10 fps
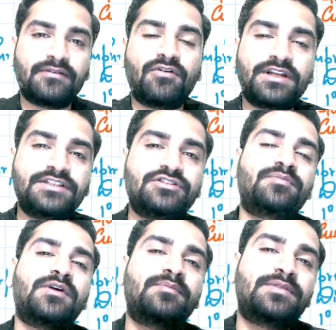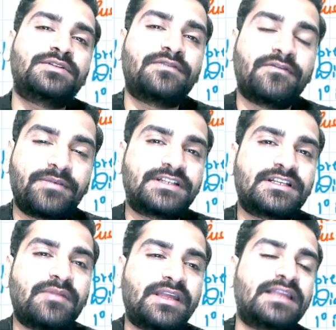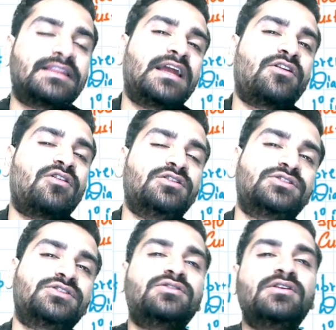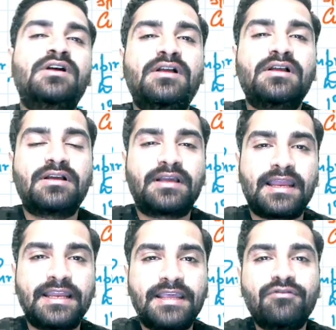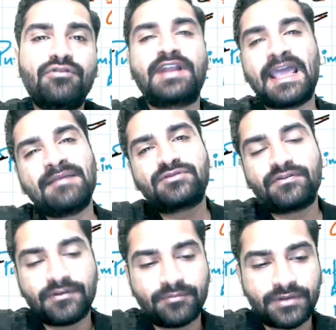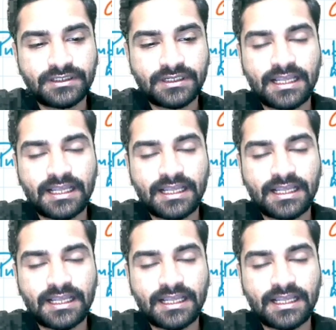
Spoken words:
What is your purpose of impression making? That also can give you types of impression.